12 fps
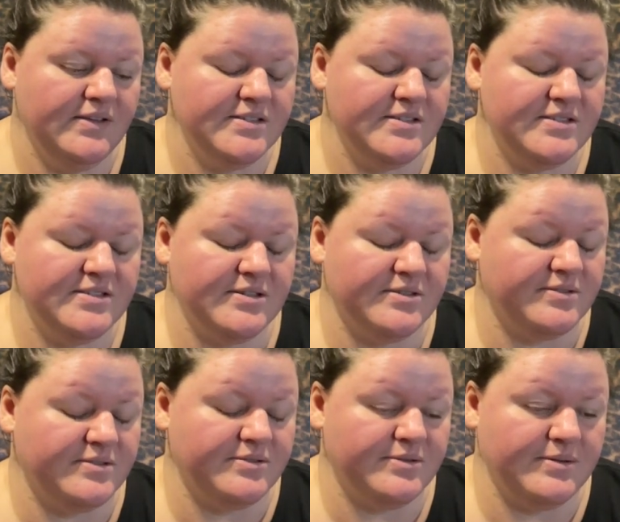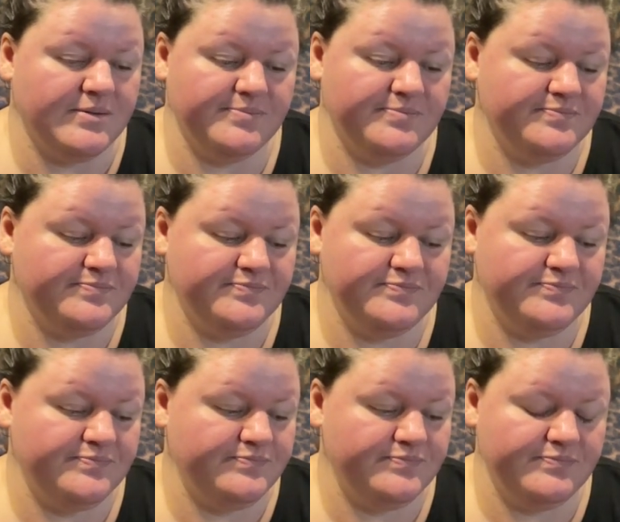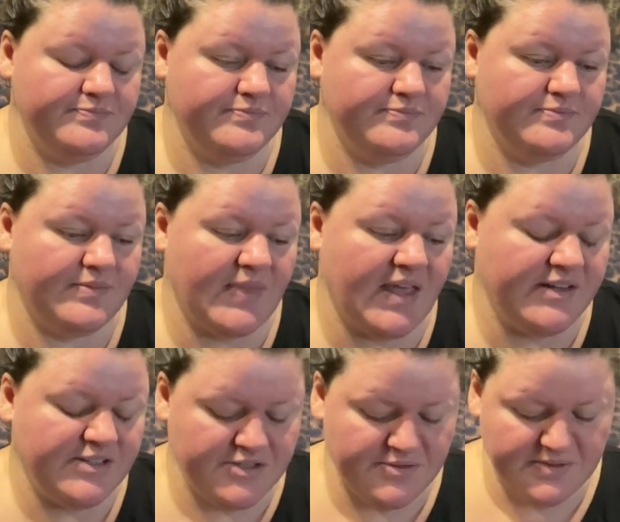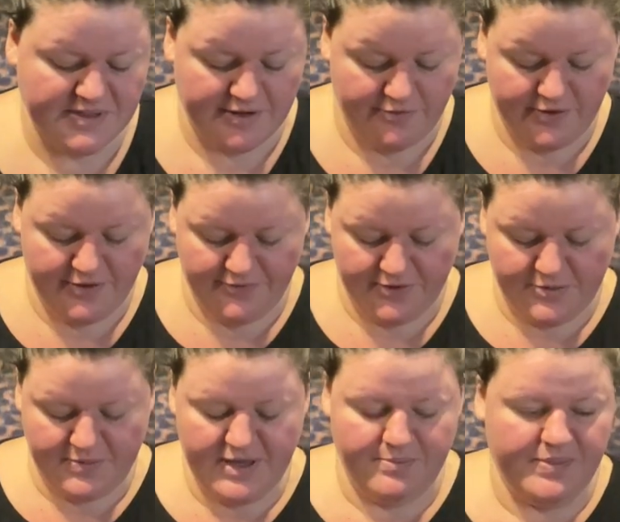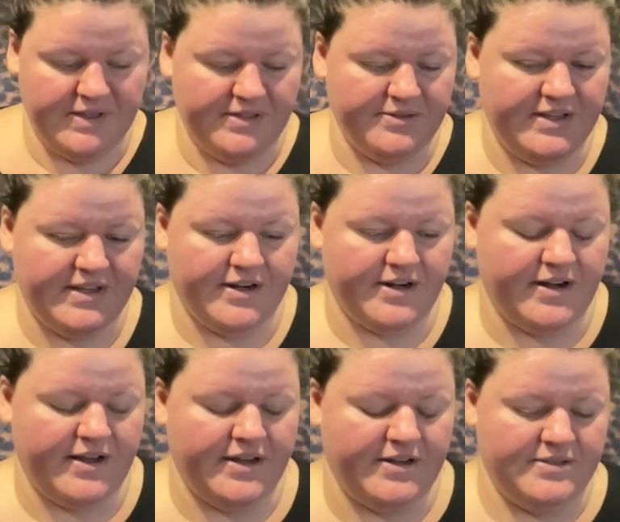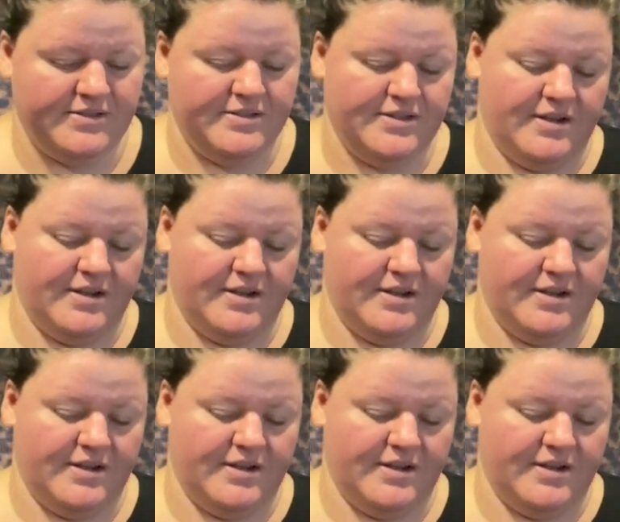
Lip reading: so I just really feel for the people out there. And